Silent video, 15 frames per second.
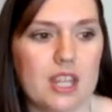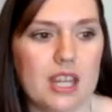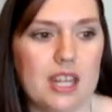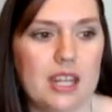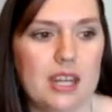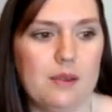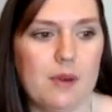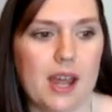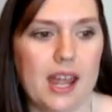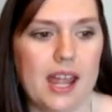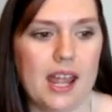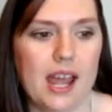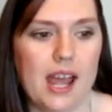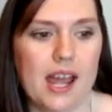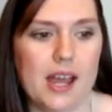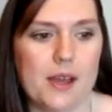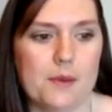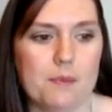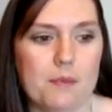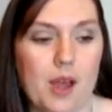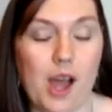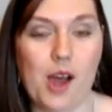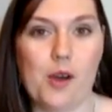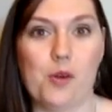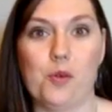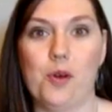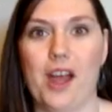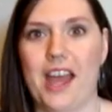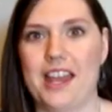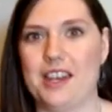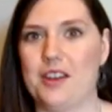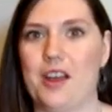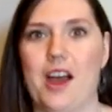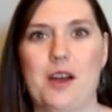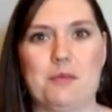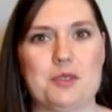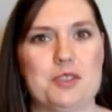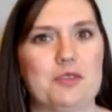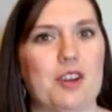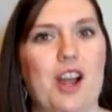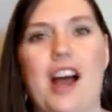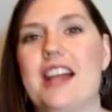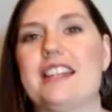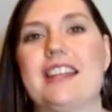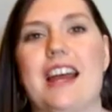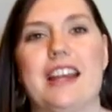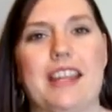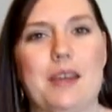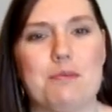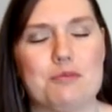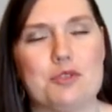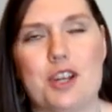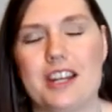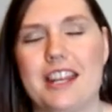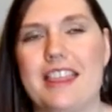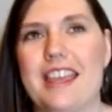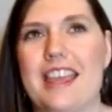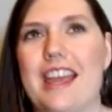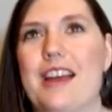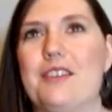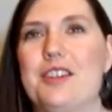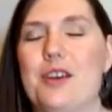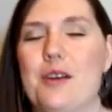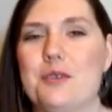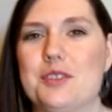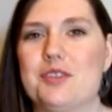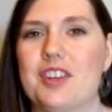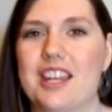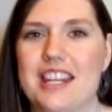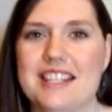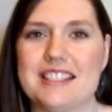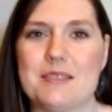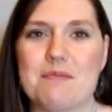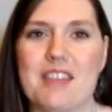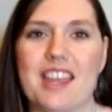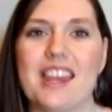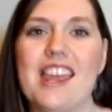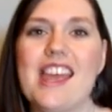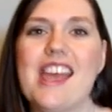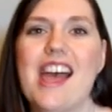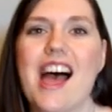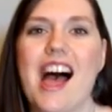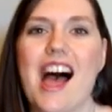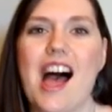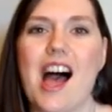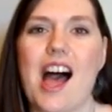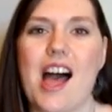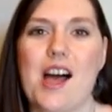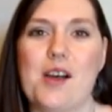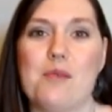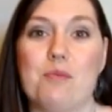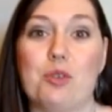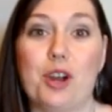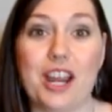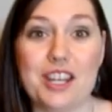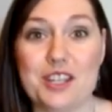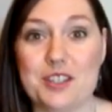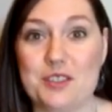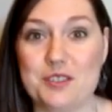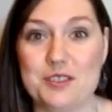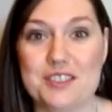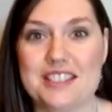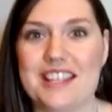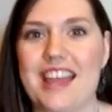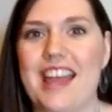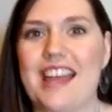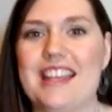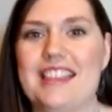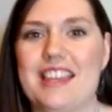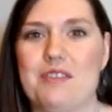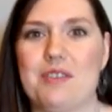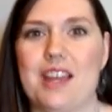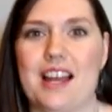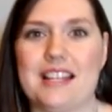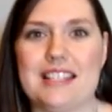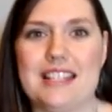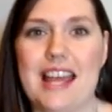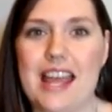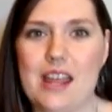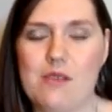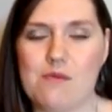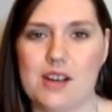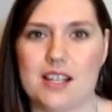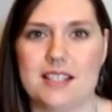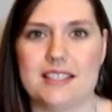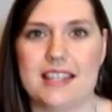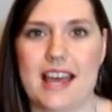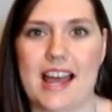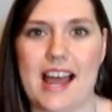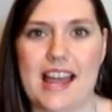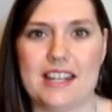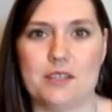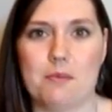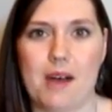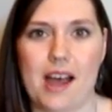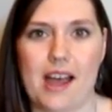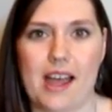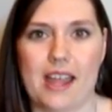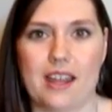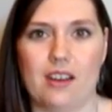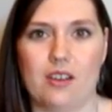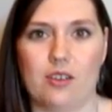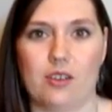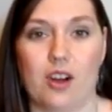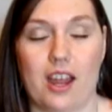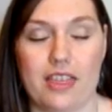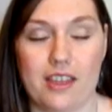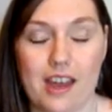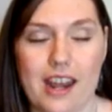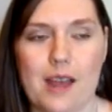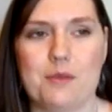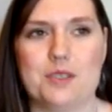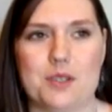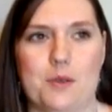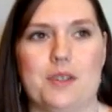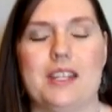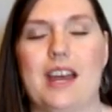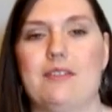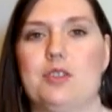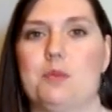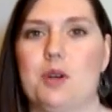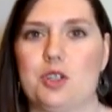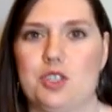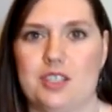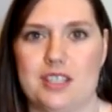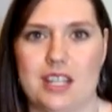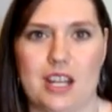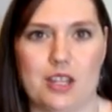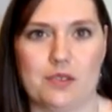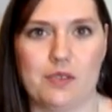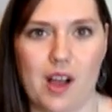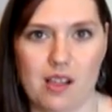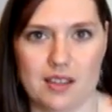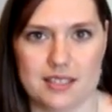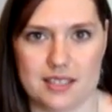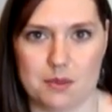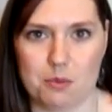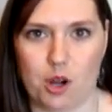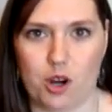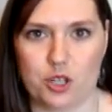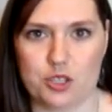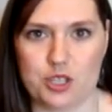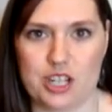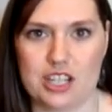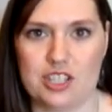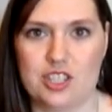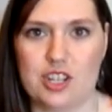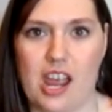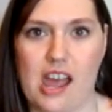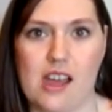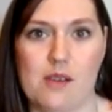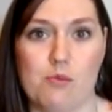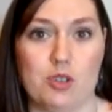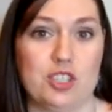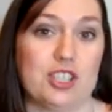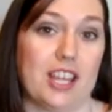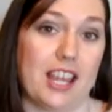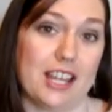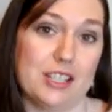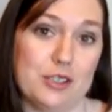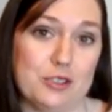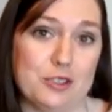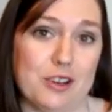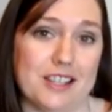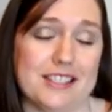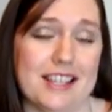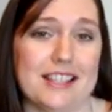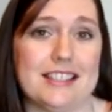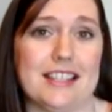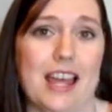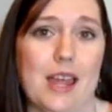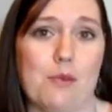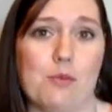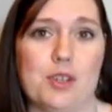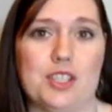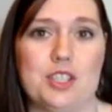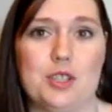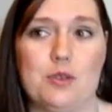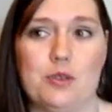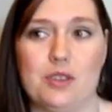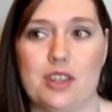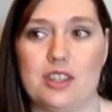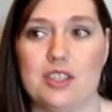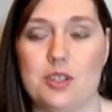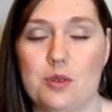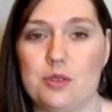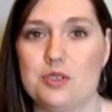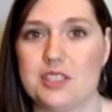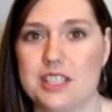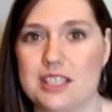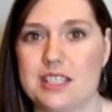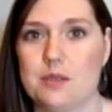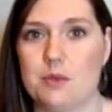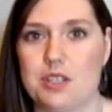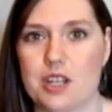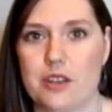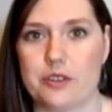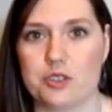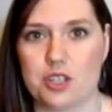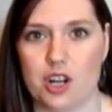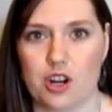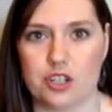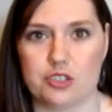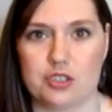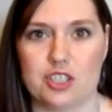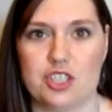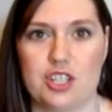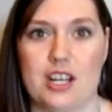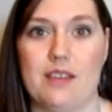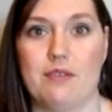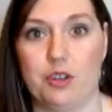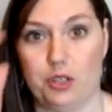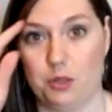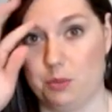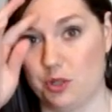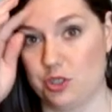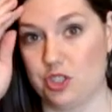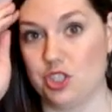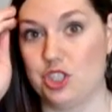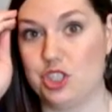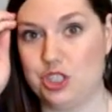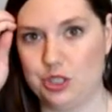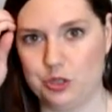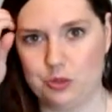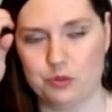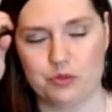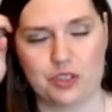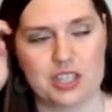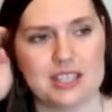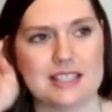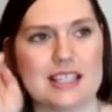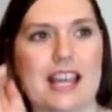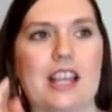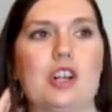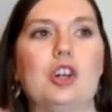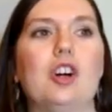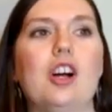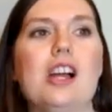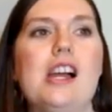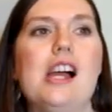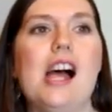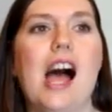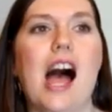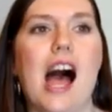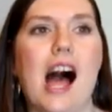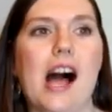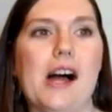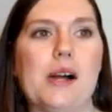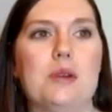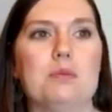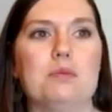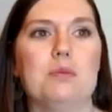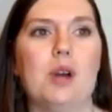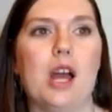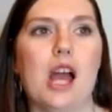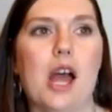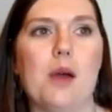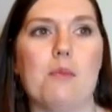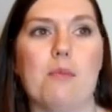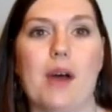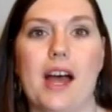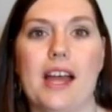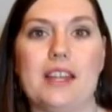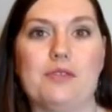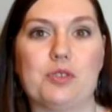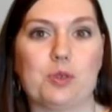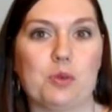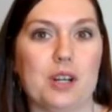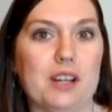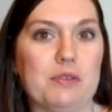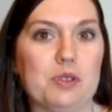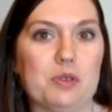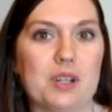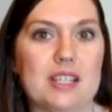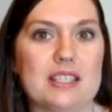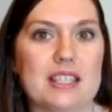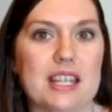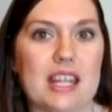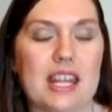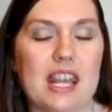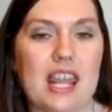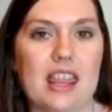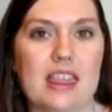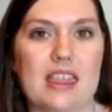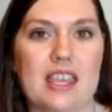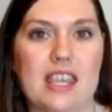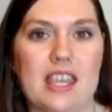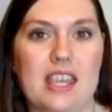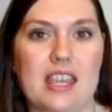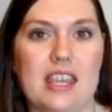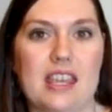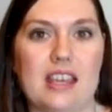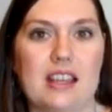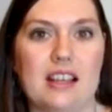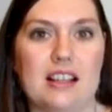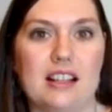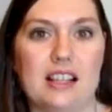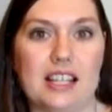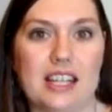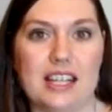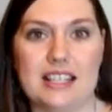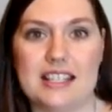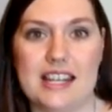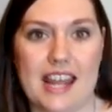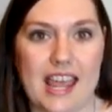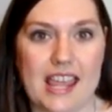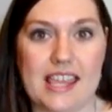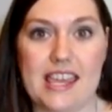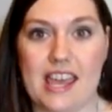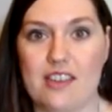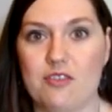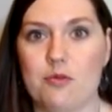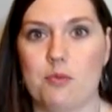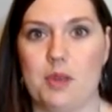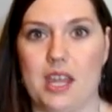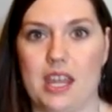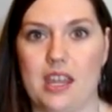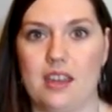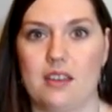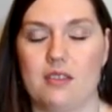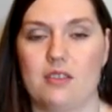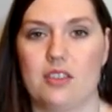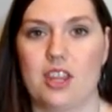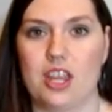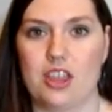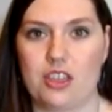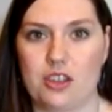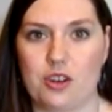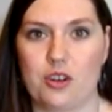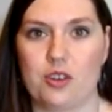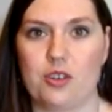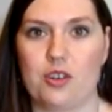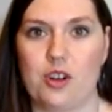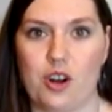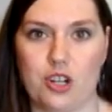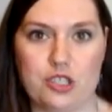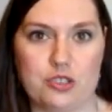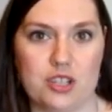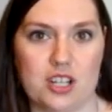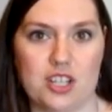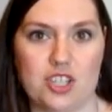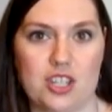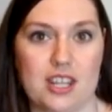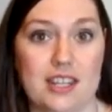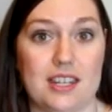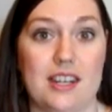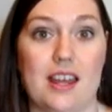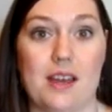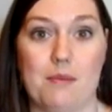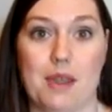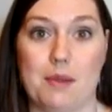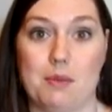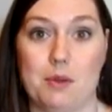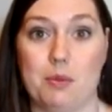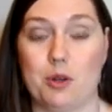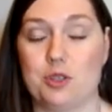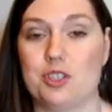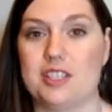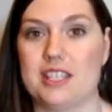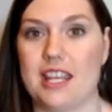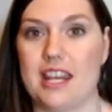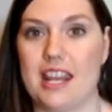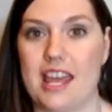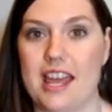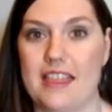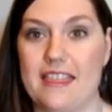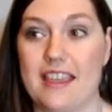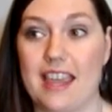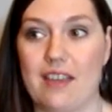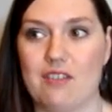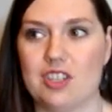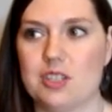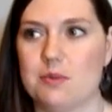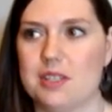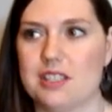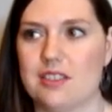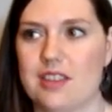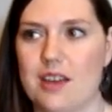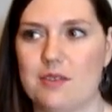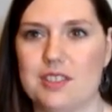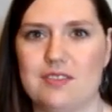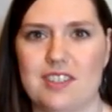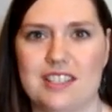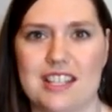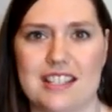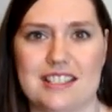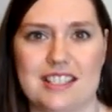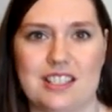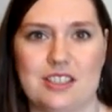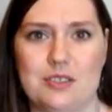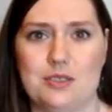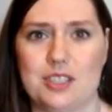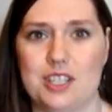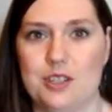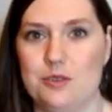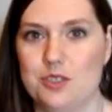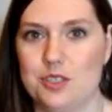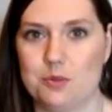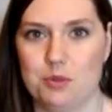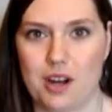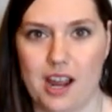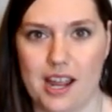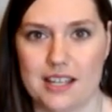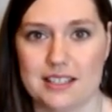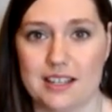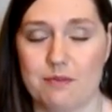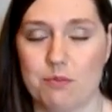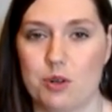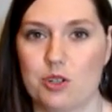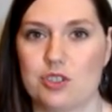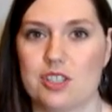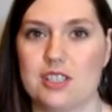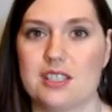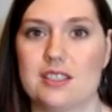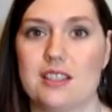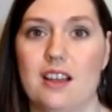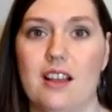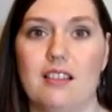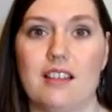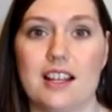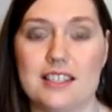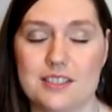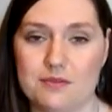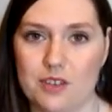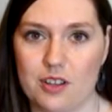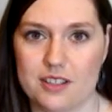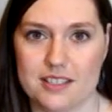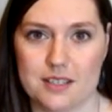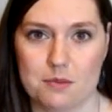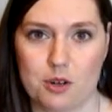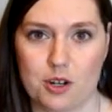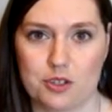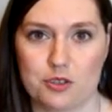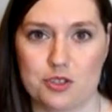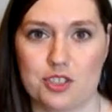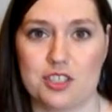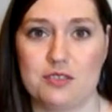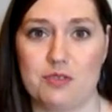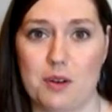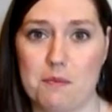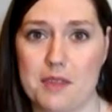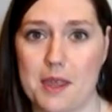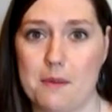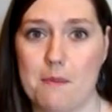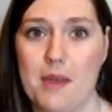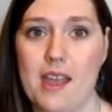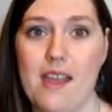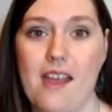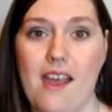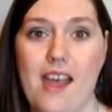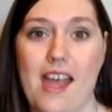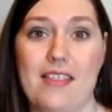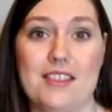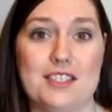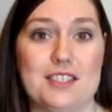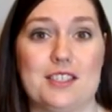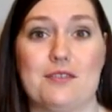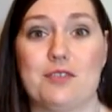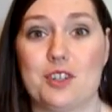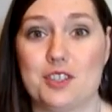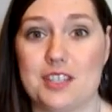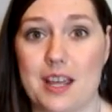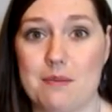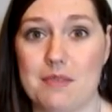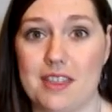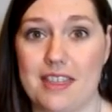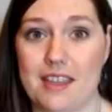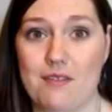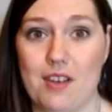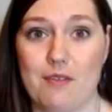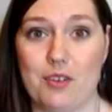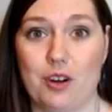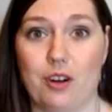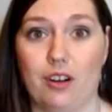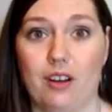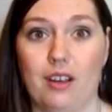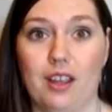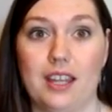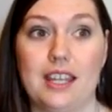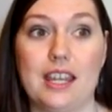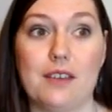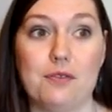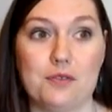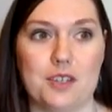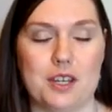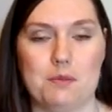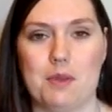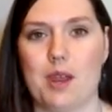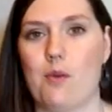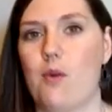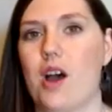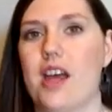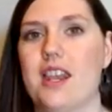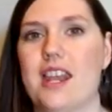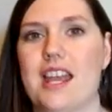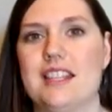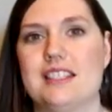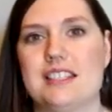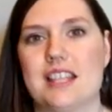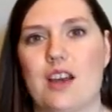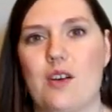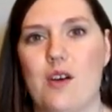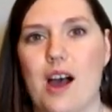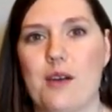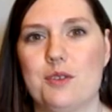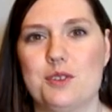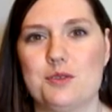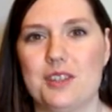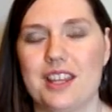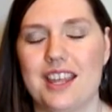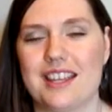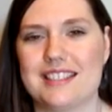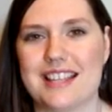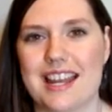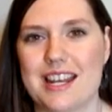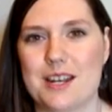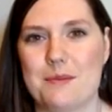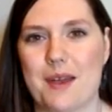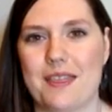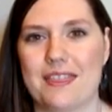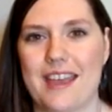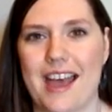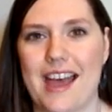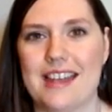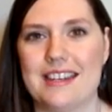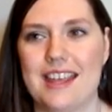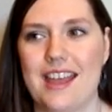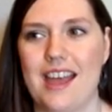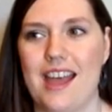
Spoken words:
anyway, oh, and I almost forgot. I kept trying to think. I knew I was forgetting something. Great news that we got today was that I had to buy, or I thought I was going to have to purchase another Follistim cartridge, which, like I told you guys last time, was $261 a cartridge, and I've already purchased 2 for this cycle. But for whatever reason, the clinic today gave me the 3rd cartridge. They did not make me purchase it. They gave it to me. So that was fantastic news, a huge surprise. I've purchased lots of Follistim cartridges from them, and this is the first time that they've ever gifted me one. And so I was really excited about that.